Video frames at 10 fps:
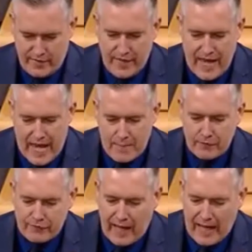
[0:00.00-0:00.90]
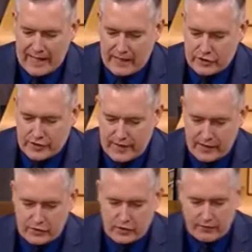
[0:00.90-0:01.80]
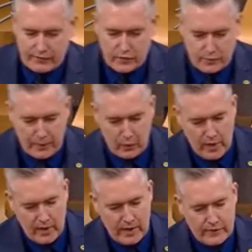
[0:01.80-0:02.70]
The aim of the Higher Education Governance Bill